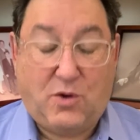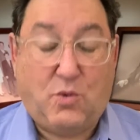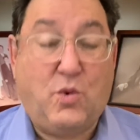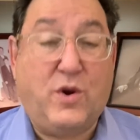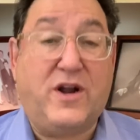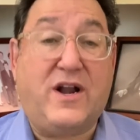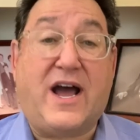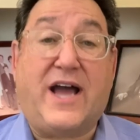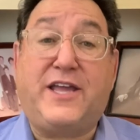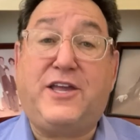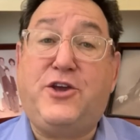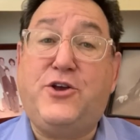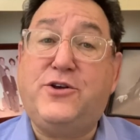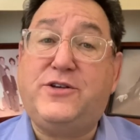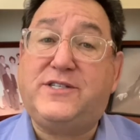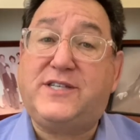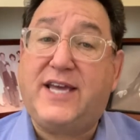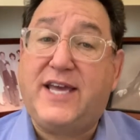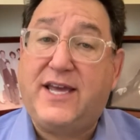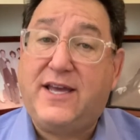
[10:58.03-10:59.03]
We're not
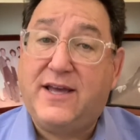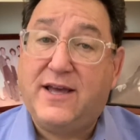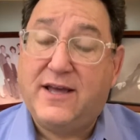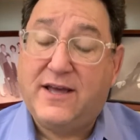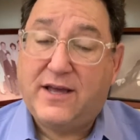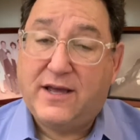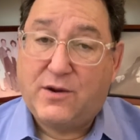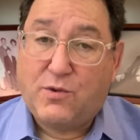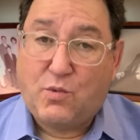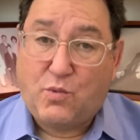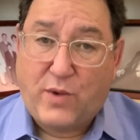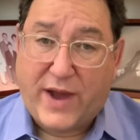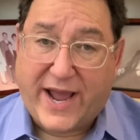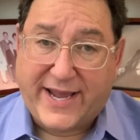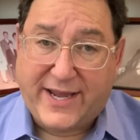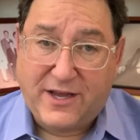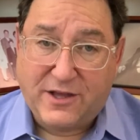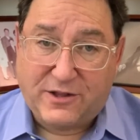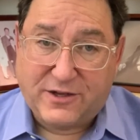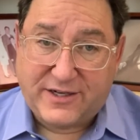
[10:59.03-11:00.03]
using
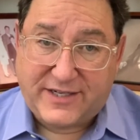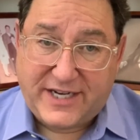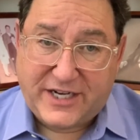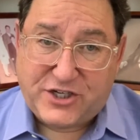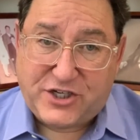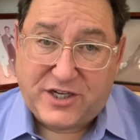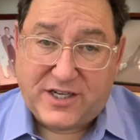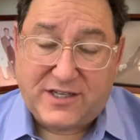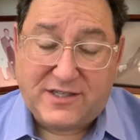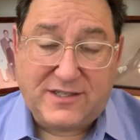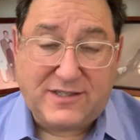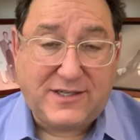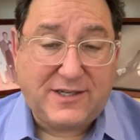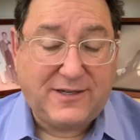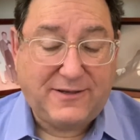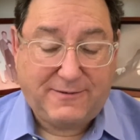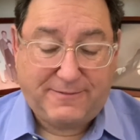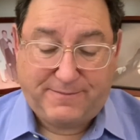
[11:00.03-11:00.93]
regular dishes.